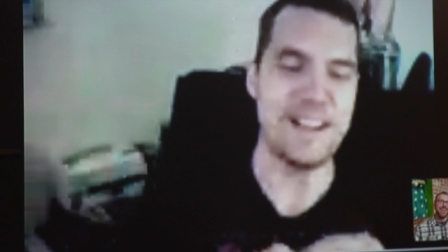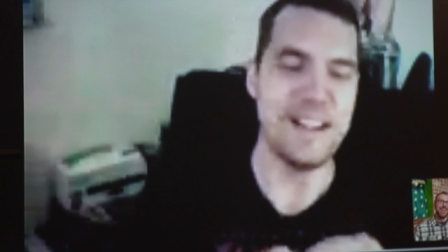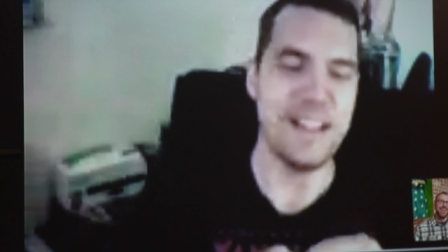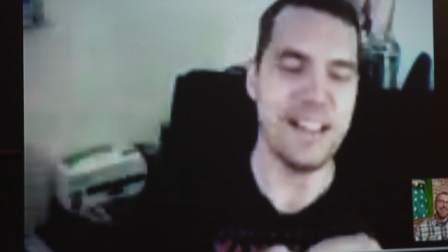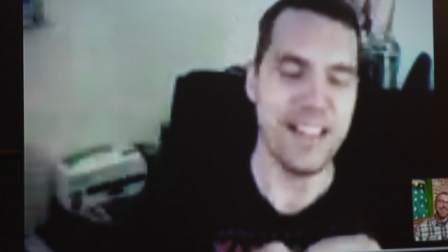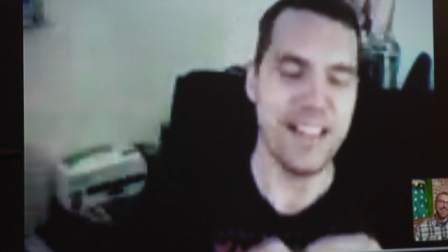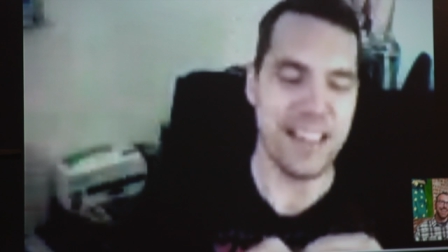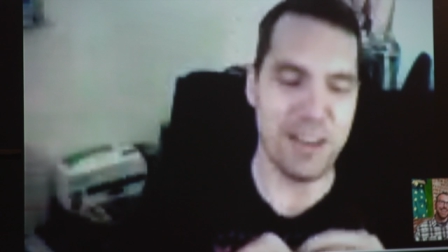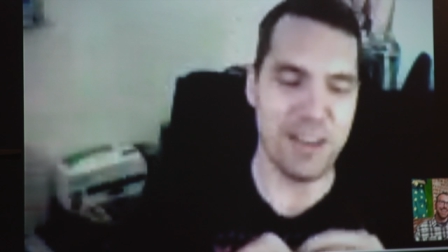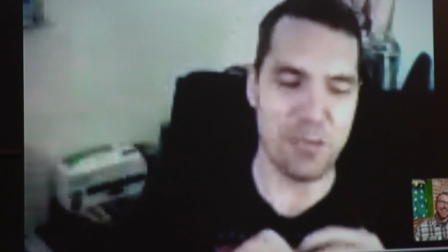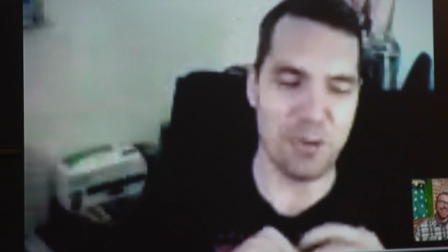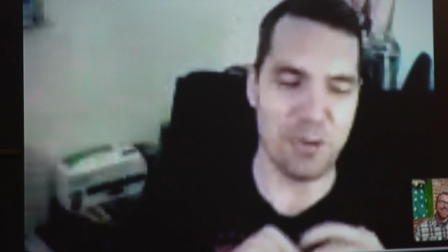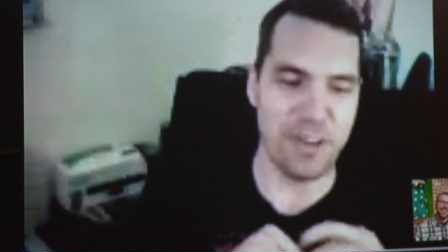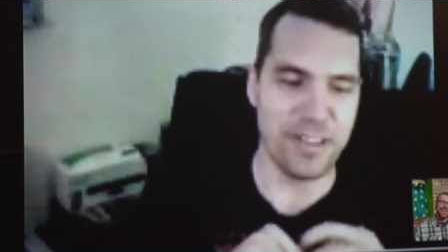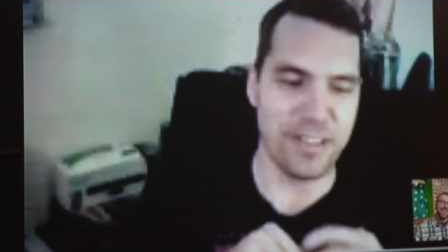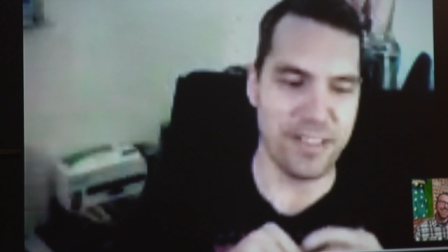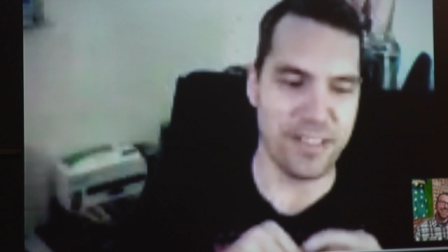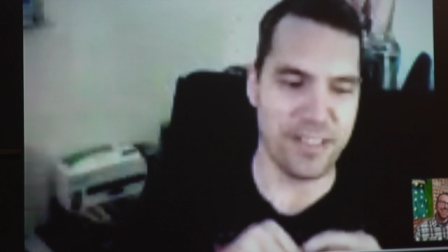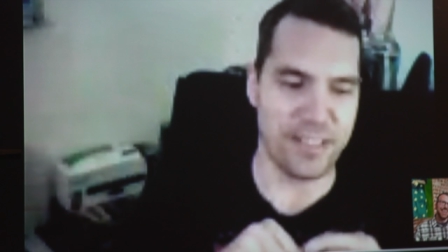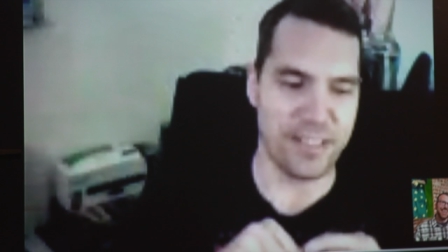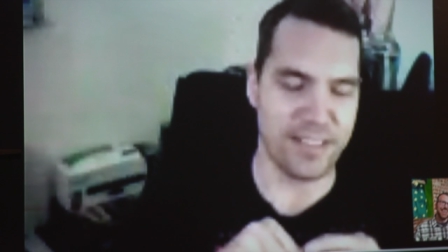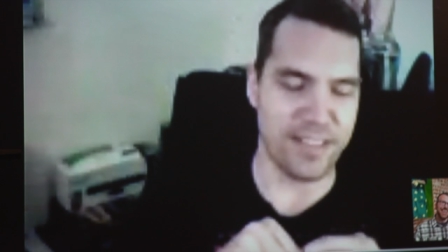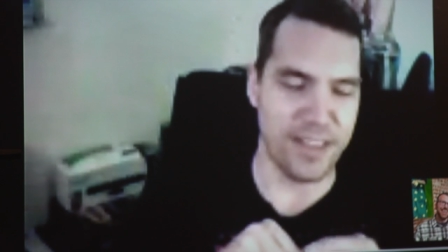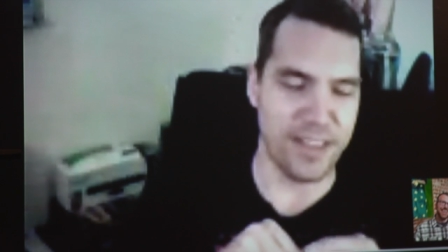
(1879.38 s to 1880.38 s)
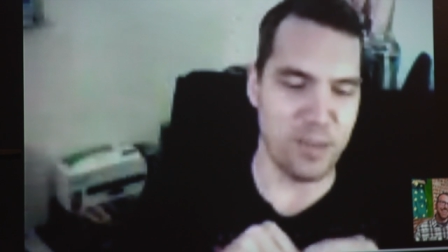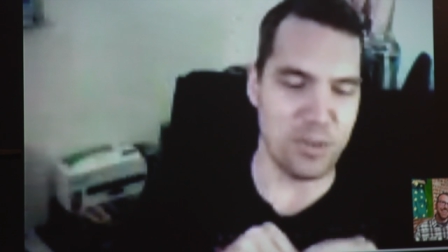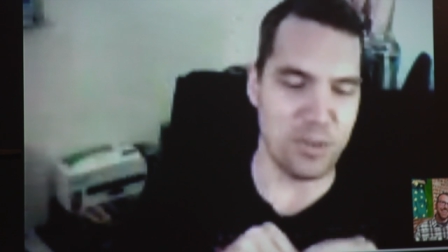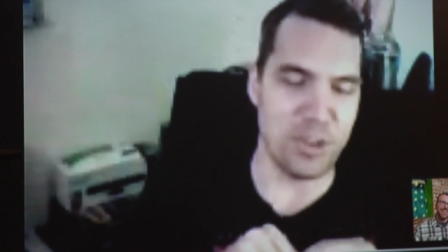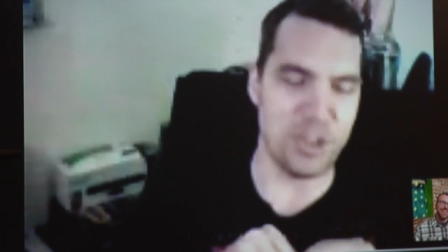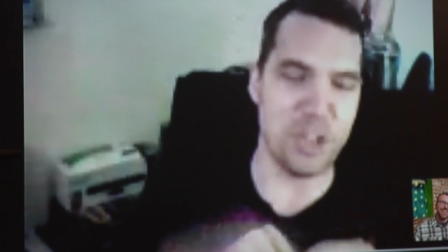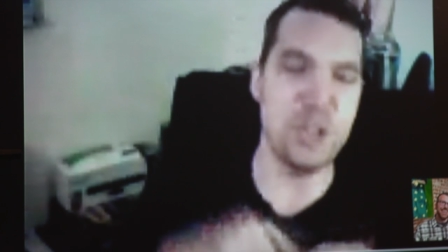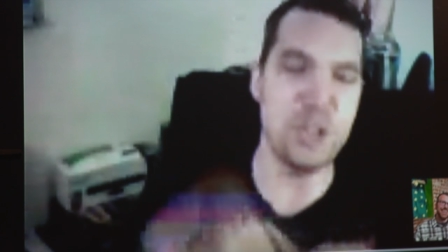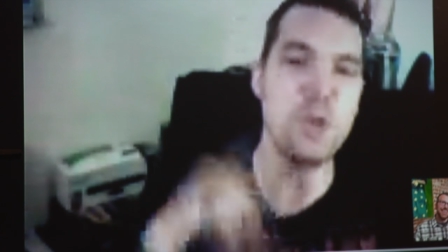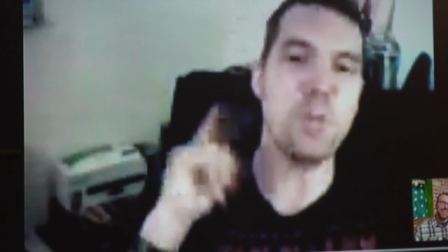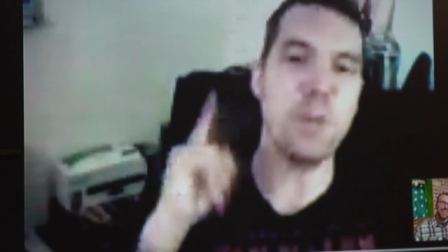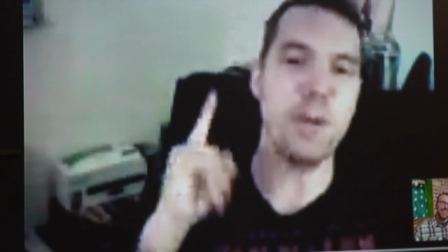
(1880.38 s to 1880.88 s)
it was, it was
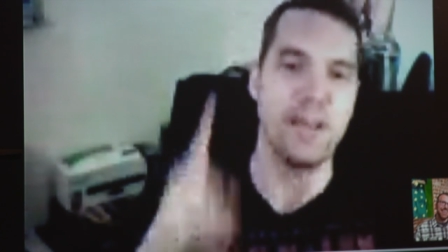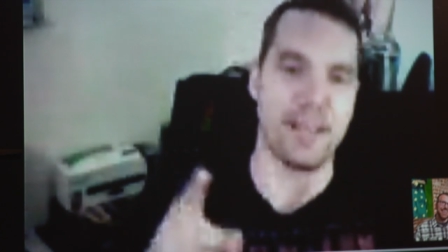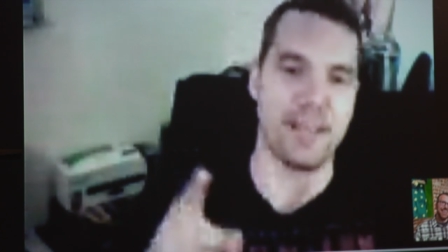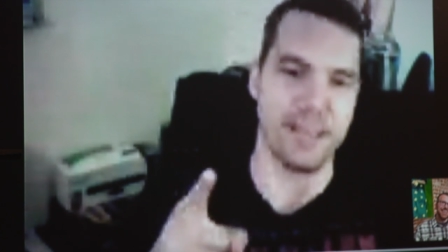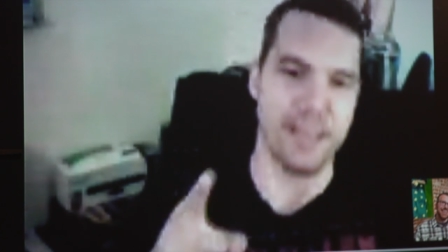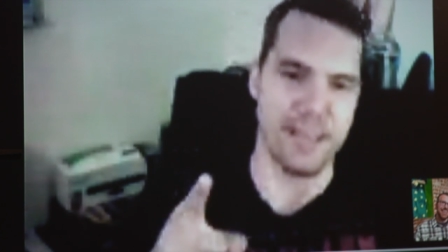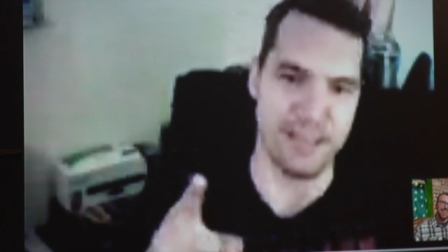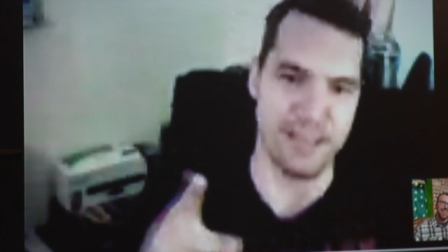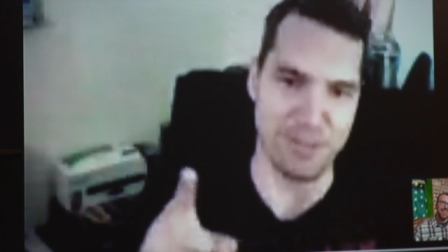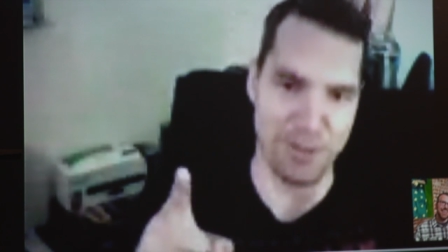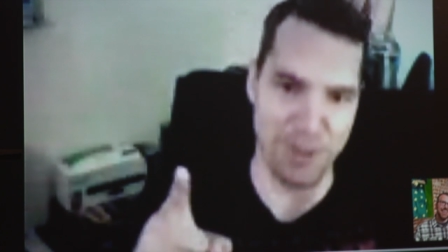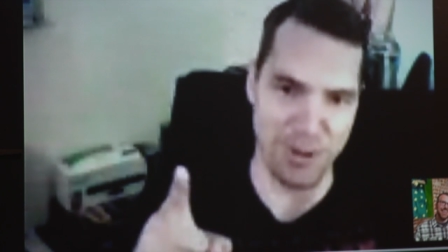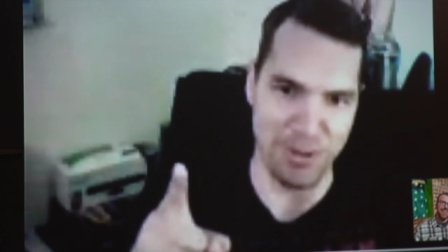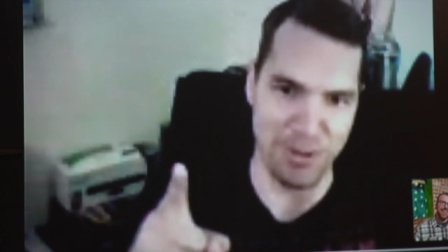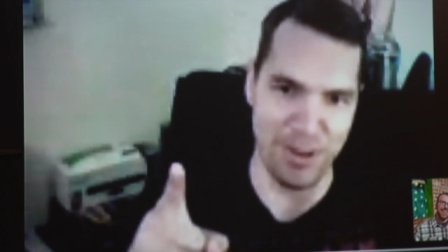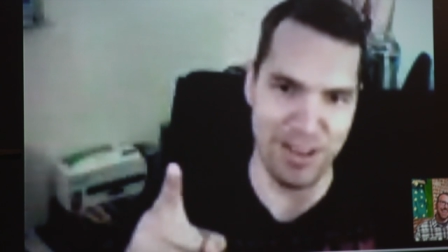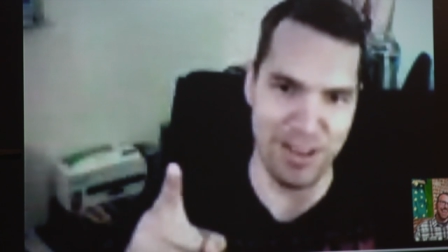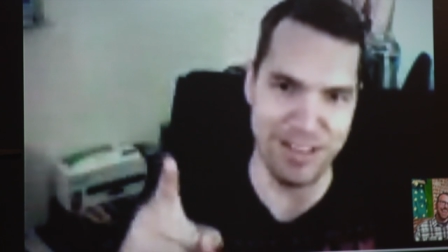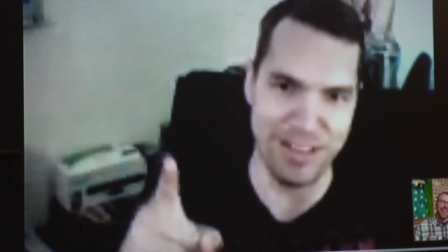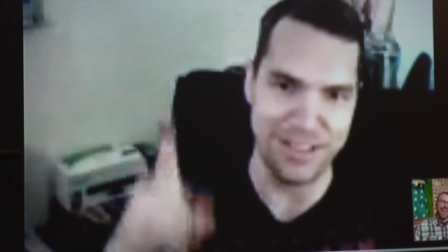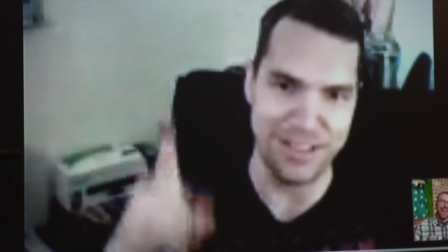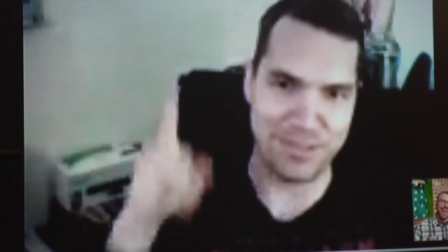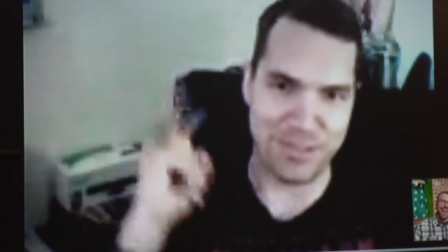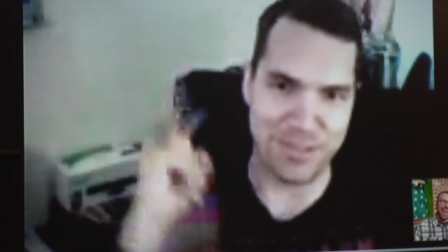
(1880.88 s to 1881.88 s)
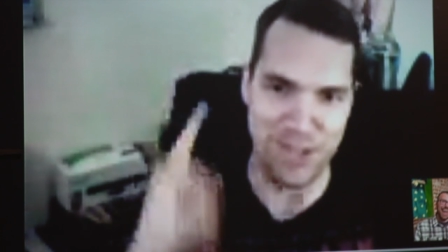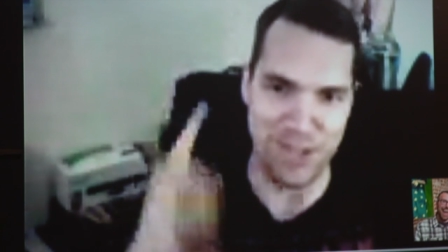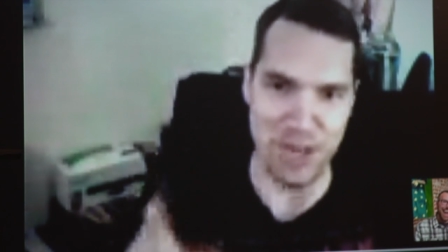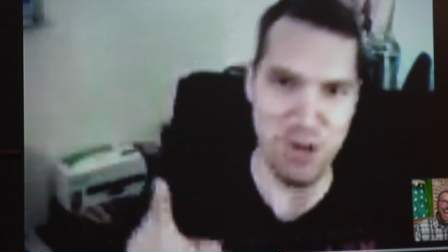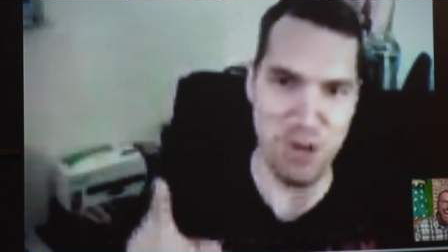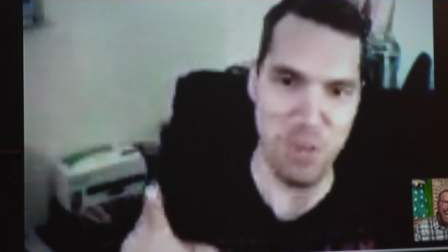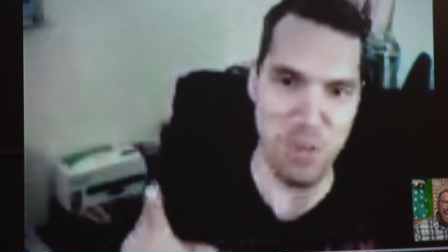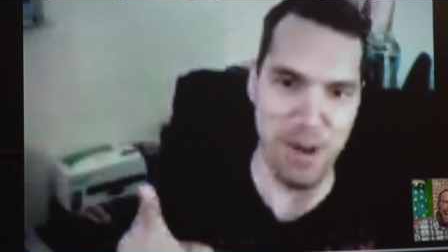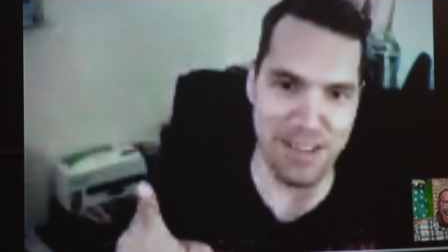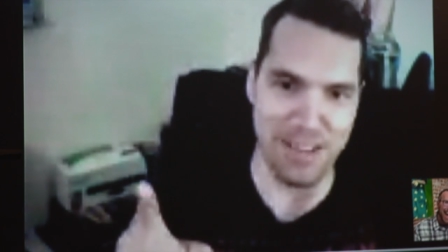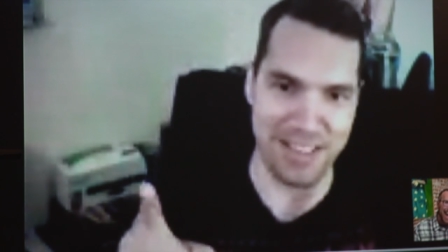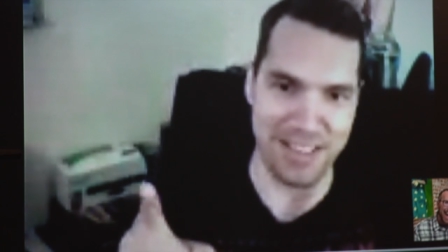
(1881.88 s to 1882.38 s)
hubris is what it was.
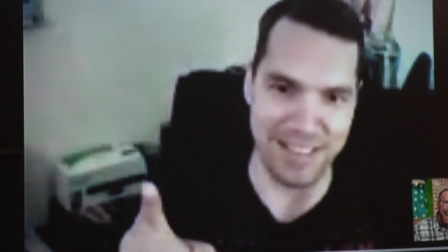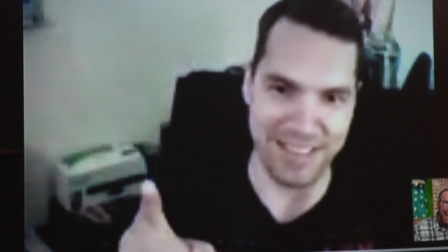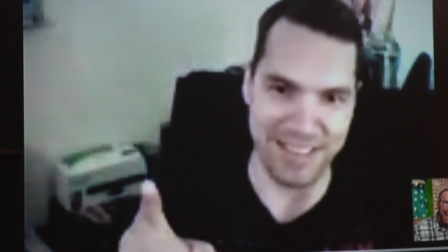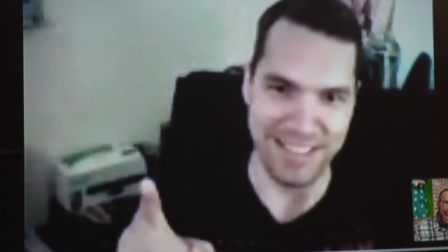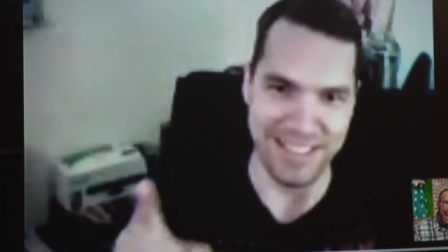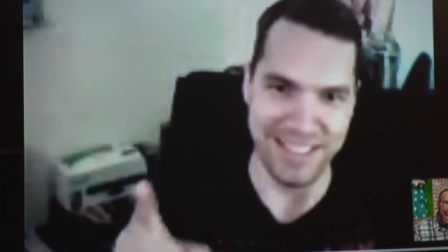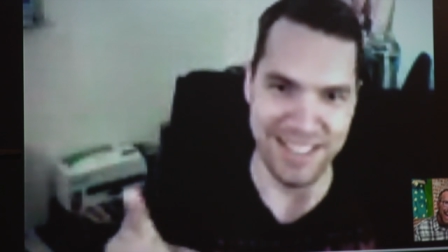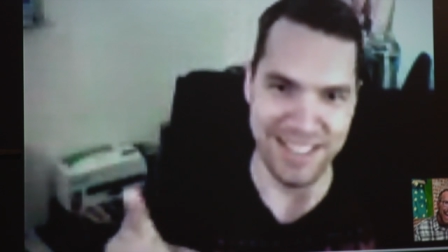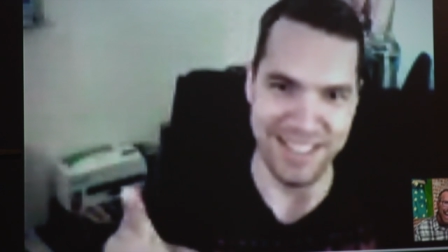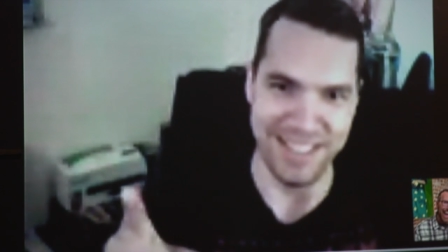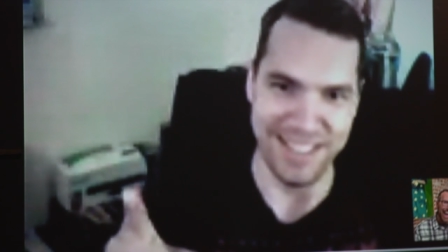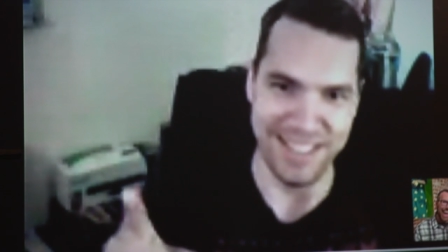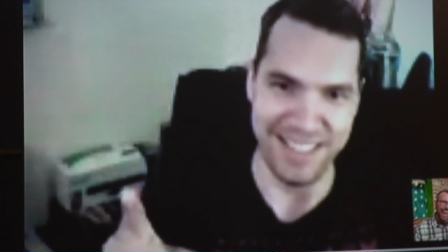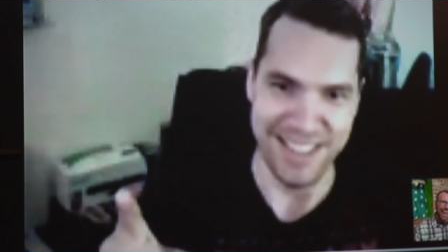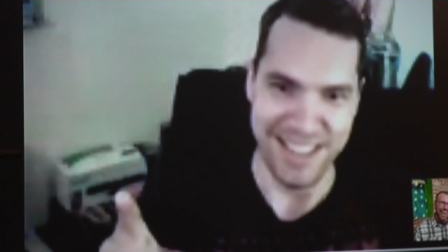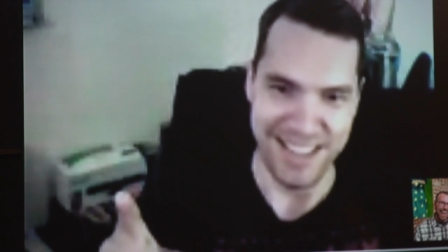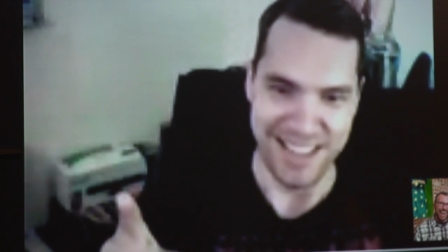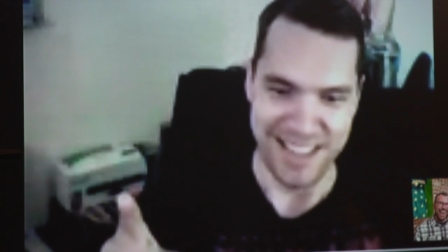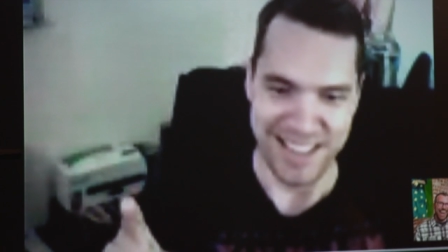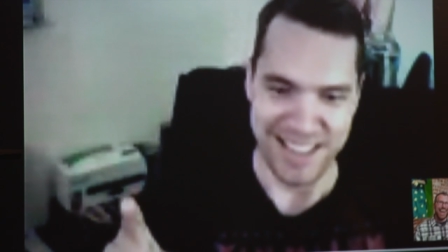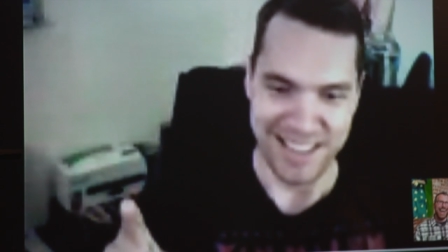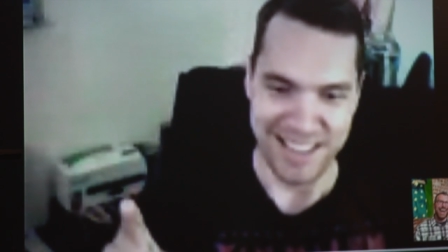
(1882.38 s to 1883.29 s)
It was hubris.